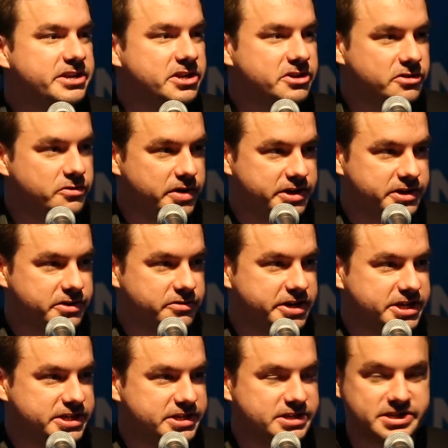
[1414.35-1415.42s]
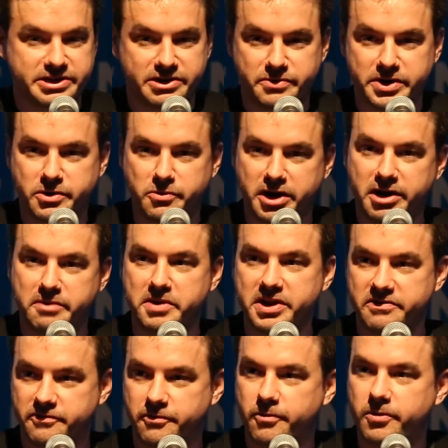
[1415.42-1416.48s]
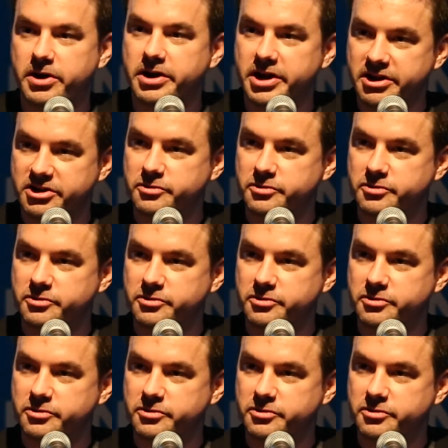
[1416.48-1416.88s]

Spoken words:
to do integrations and a requirement for